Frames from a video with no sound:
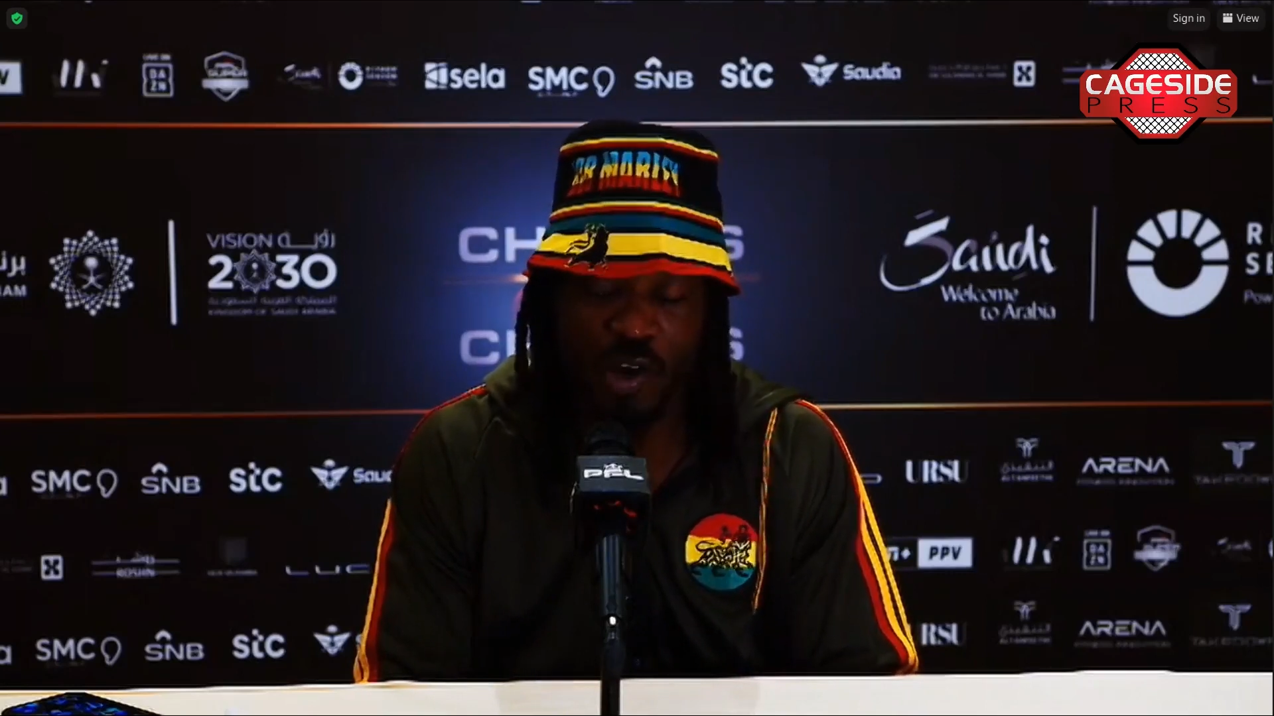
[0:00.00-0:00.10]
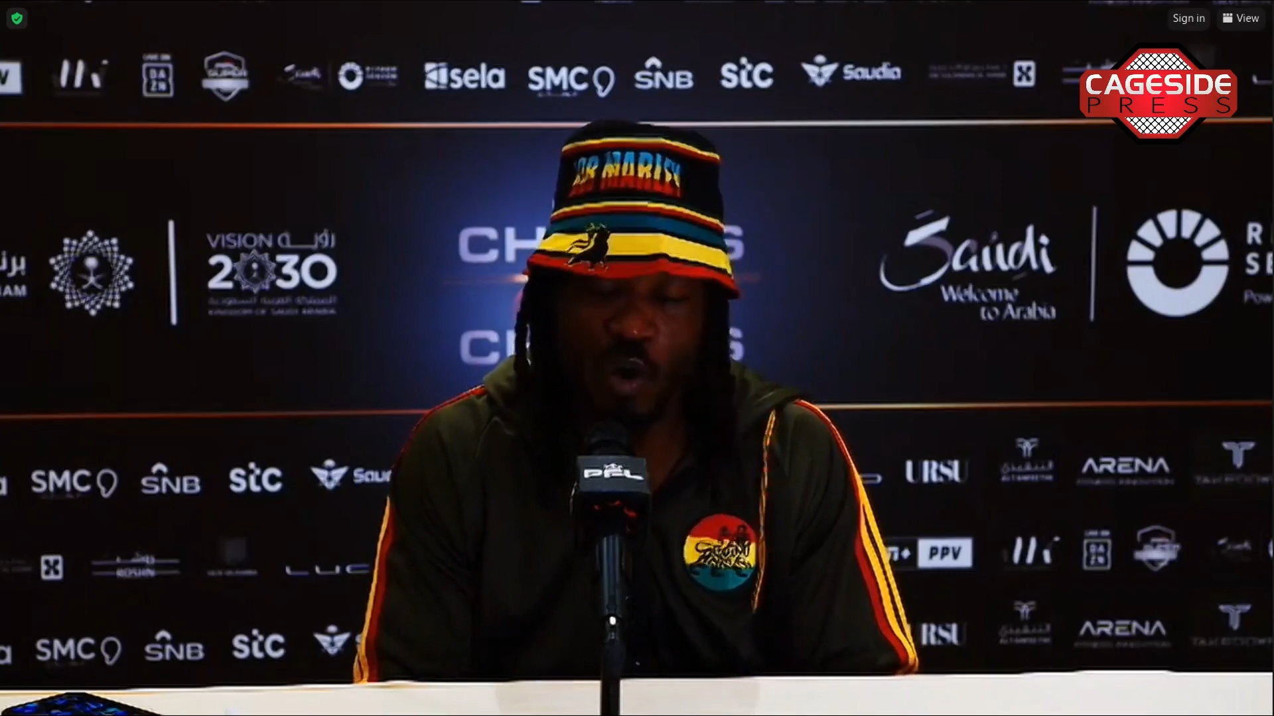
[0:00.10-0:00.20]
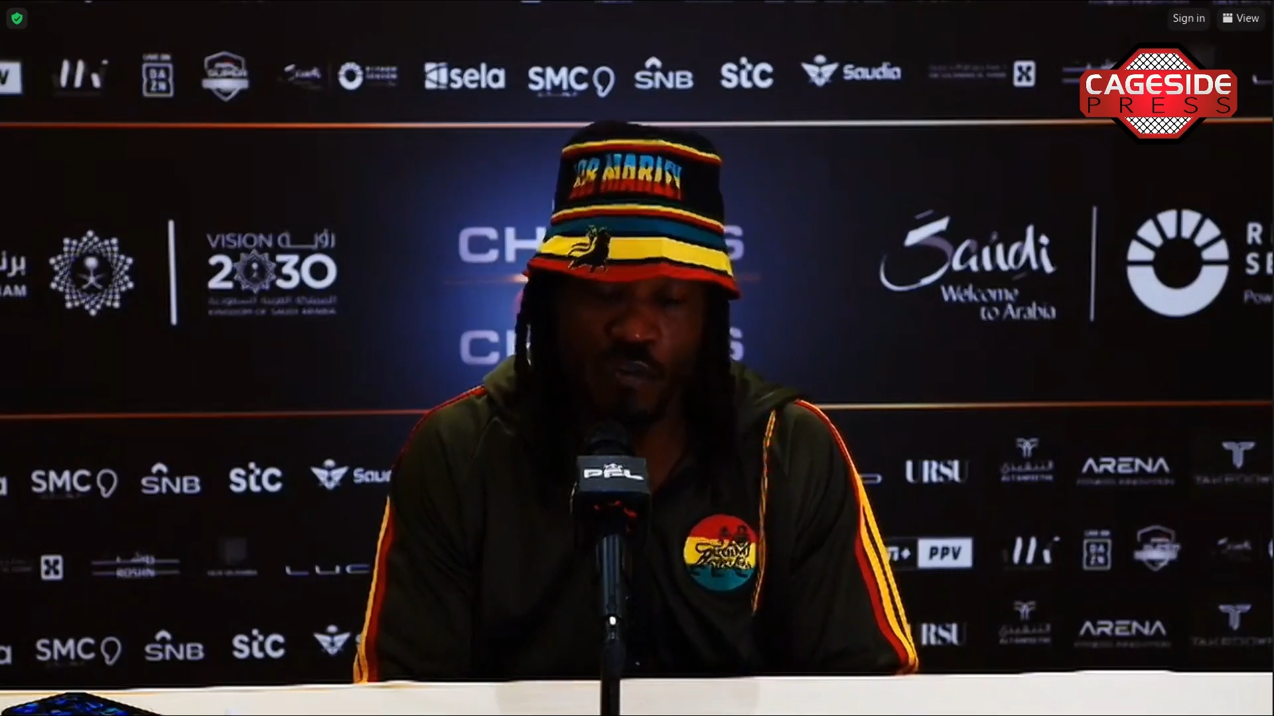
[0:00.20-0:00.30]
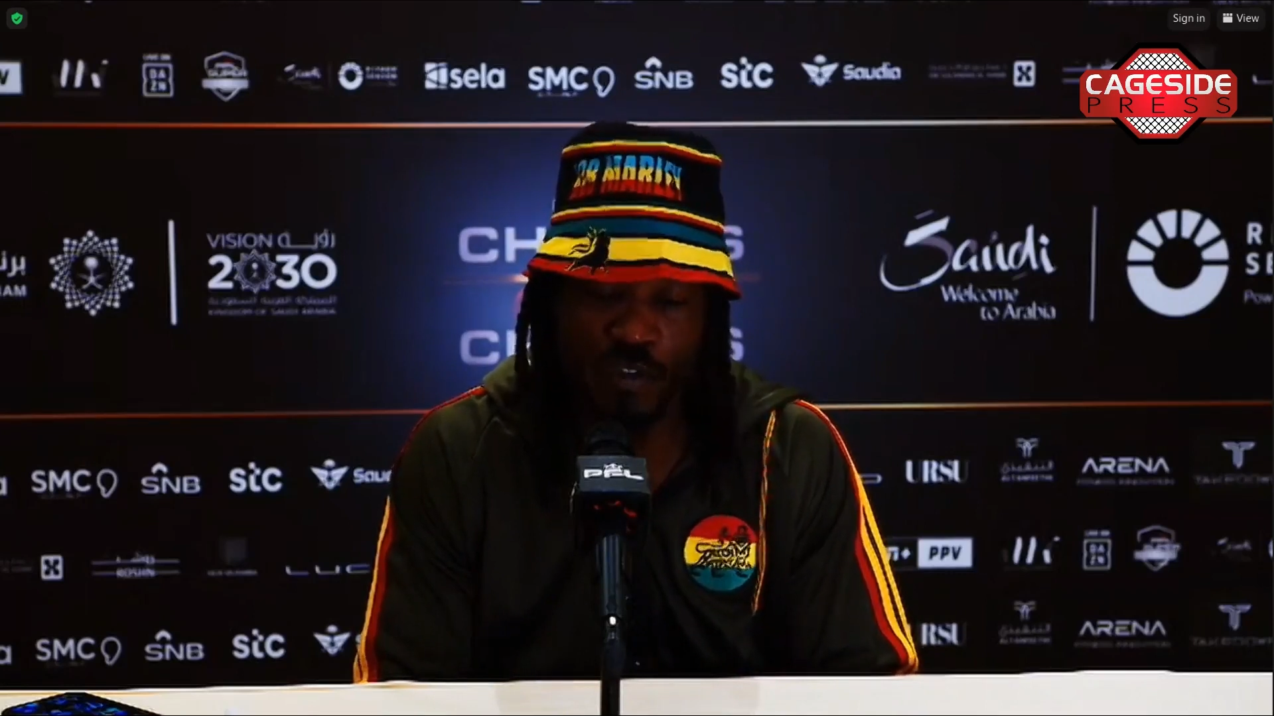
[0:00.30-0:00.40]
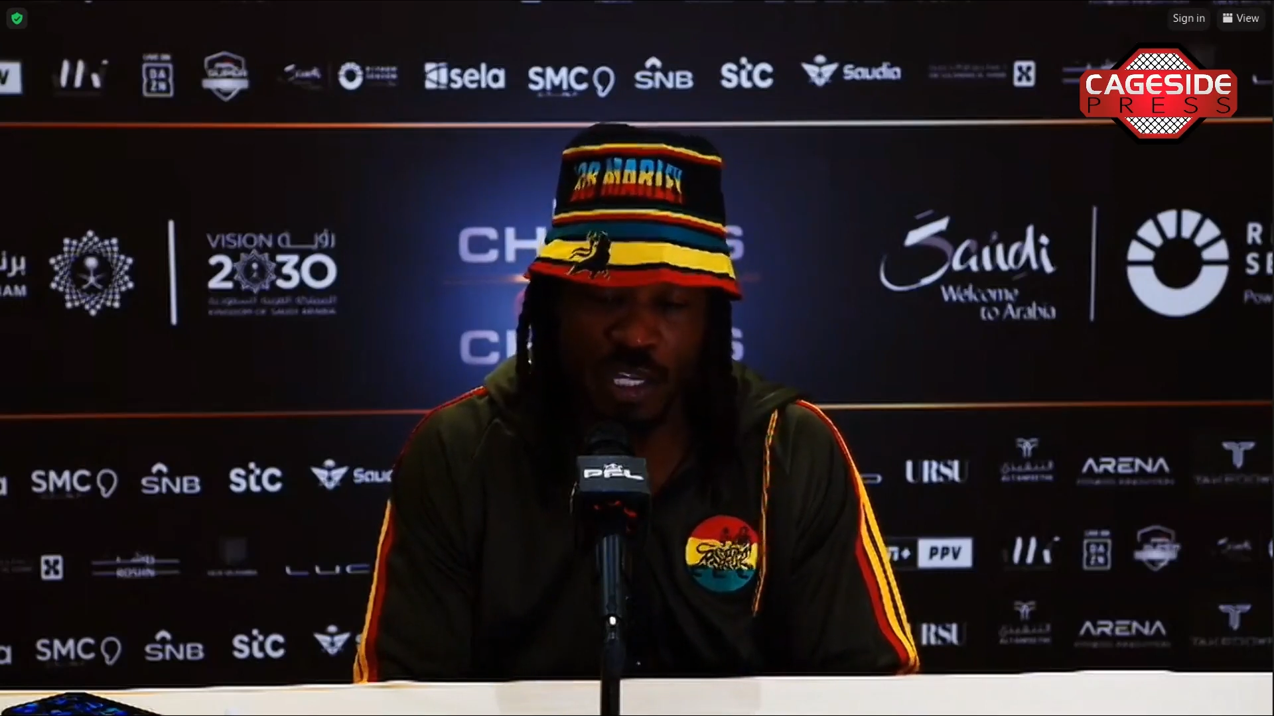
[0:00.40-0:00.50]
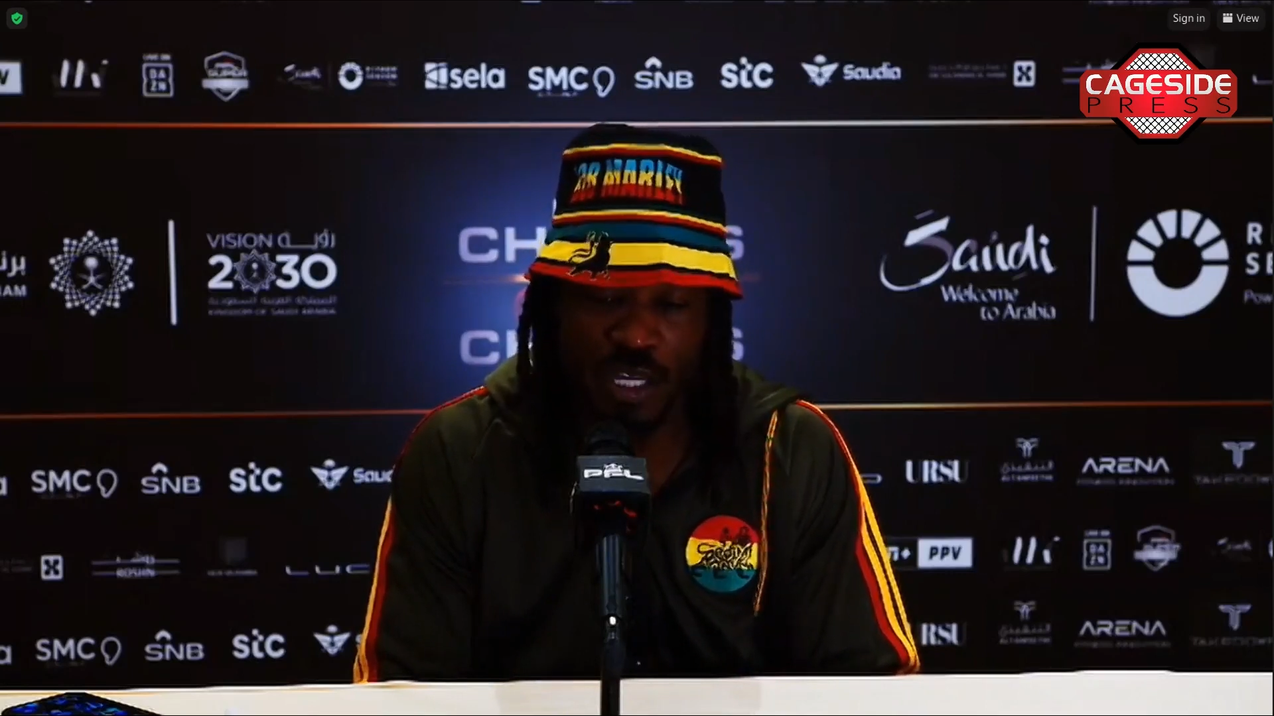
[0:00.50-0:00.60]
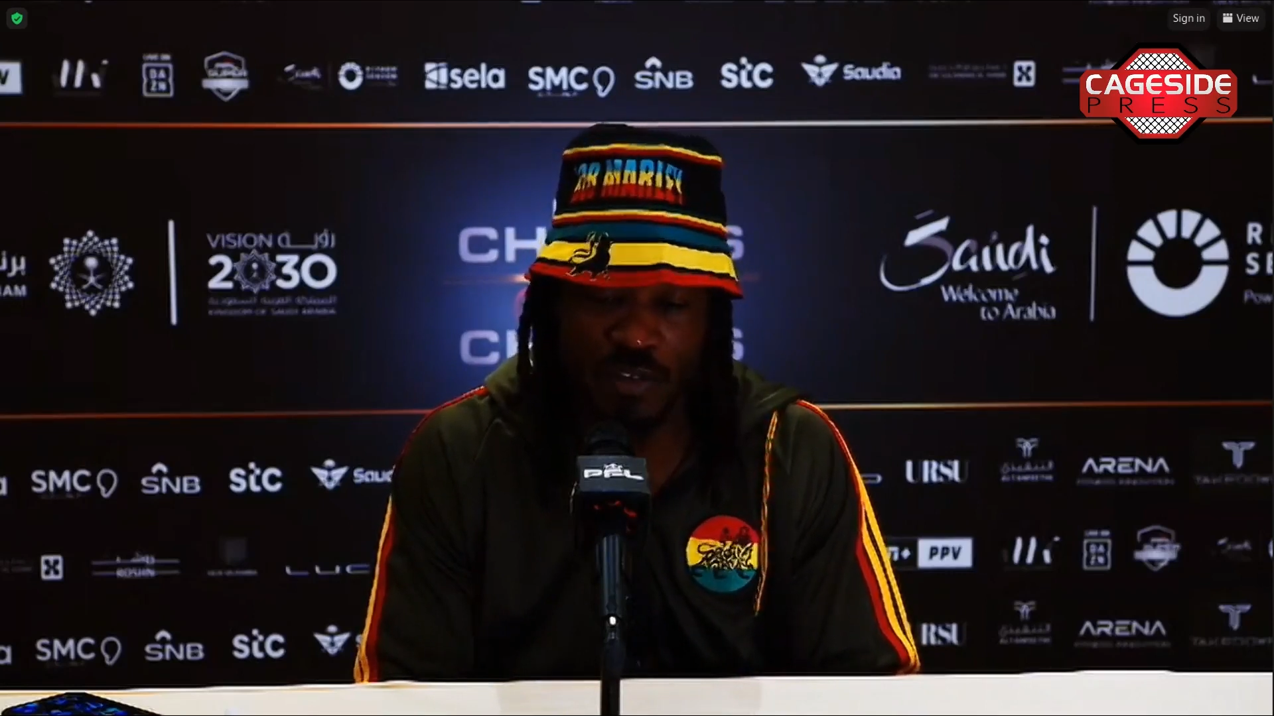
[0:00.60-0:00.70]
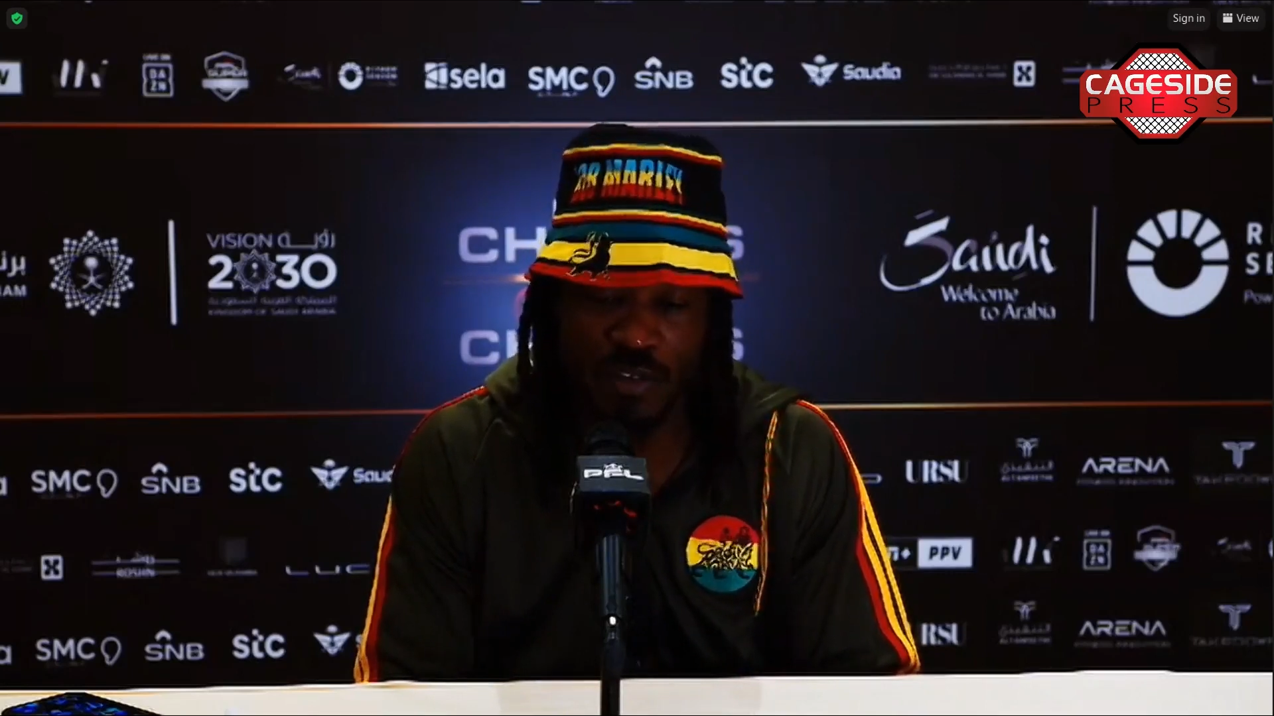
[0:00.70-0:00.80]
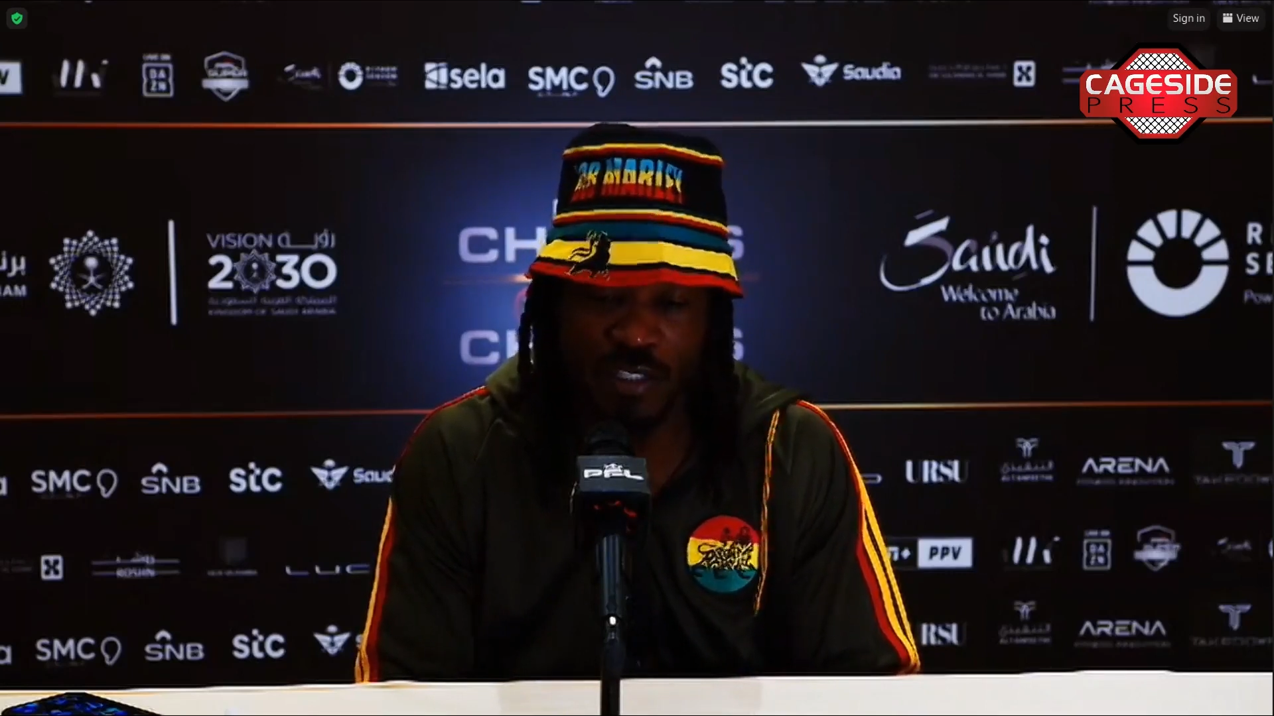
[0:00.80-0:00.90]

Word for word: overlook such